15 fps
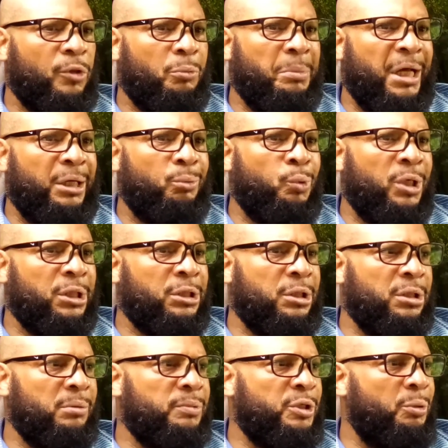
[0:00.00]
No matter what
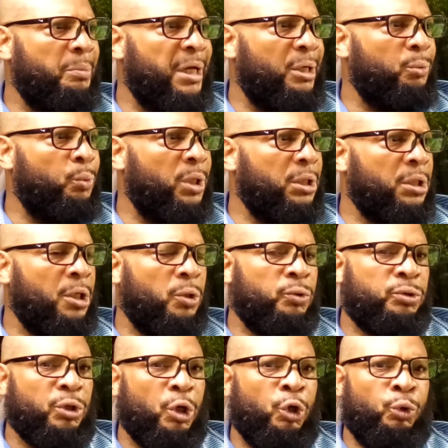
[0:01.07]
comes, no matter what
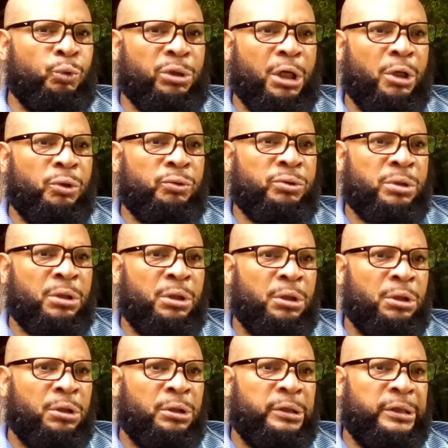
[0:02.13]
goes or who goes,
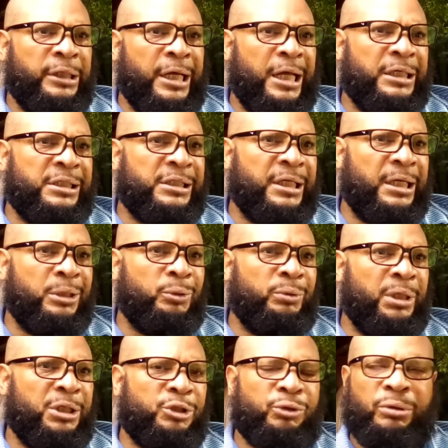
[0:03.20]
you gotta stand on
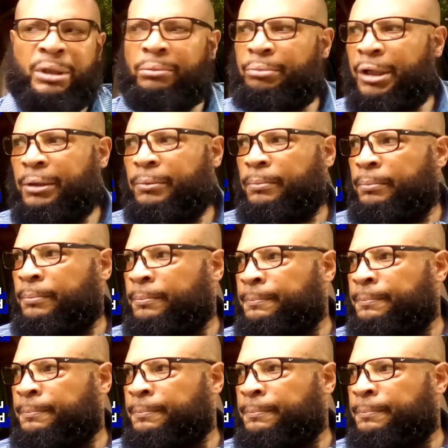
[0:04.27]
that script, baby.